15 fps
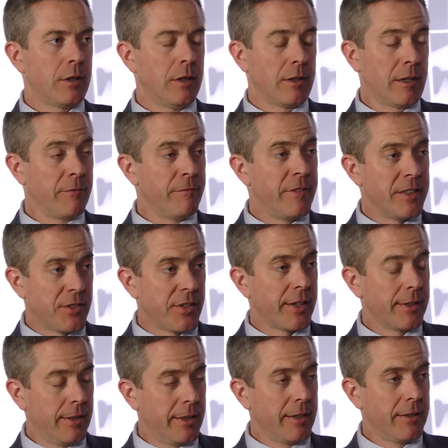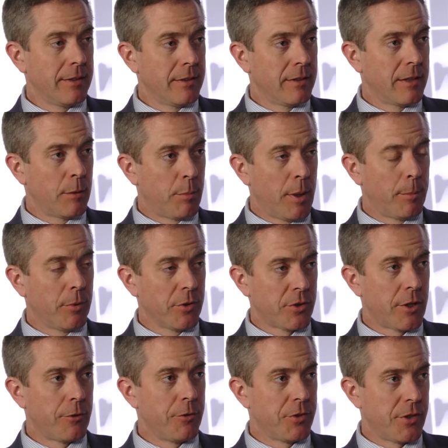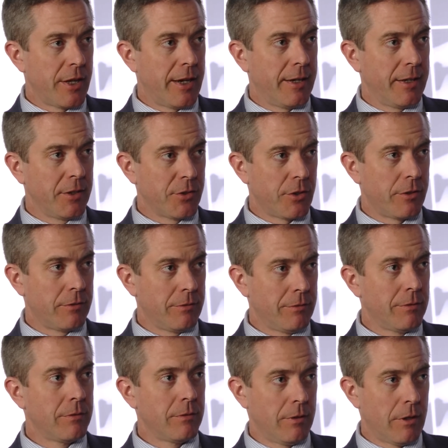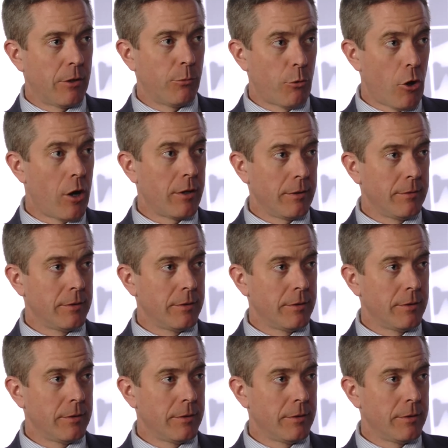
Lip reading: convincingly that people's understandings are wrong.